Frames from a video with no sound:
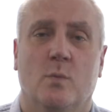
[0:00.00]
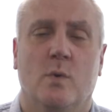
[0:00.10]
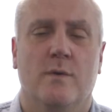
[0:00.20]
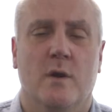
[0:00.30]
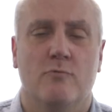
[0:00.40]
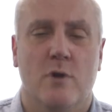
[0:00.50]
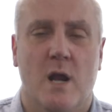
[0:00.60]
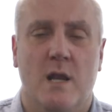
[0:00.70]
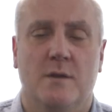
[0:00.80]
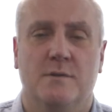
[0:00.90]
We very
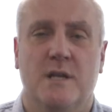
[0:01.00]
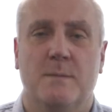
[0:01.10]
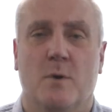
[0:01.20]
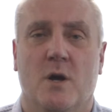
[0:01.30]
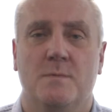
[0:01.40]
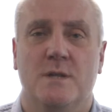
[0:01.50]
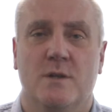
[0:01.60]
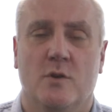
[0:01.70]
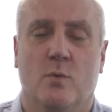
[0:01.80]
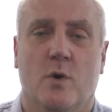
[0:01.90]
rarely undertake biopsies
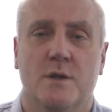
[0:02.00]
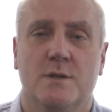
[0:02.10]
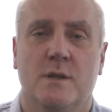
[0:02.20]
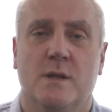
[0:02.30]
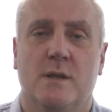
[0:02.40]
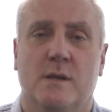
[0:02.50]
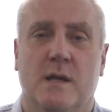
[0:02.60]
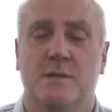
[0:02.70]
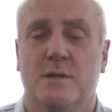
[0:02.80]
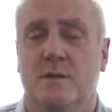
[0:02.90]
otherwise,
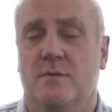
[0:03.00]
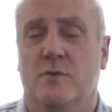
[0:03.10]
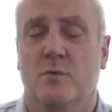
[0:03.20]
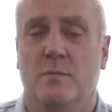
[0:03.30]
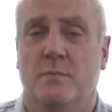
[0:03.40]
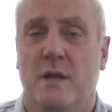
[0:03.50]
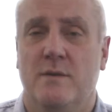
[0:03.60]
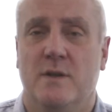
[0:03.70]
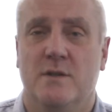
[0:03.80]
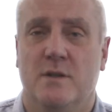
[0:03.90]
as this is of no
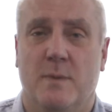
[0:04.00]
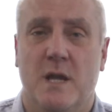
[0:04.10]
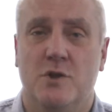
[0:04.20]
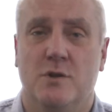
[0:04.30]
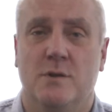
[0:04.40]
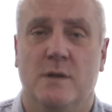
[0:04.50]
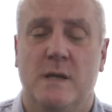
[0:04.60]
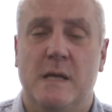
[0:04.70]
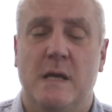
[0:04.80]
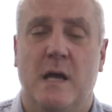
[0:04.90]
benefit to the patient
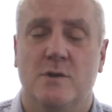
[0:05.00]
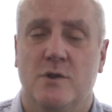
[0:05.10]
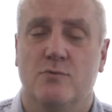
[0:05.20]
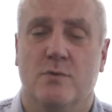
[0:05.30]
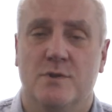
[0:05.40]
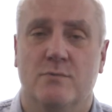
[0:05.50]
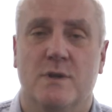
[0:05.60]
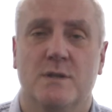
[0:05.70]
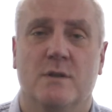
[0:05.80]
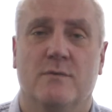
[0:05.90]
and just runs the
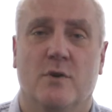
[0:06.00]
risk of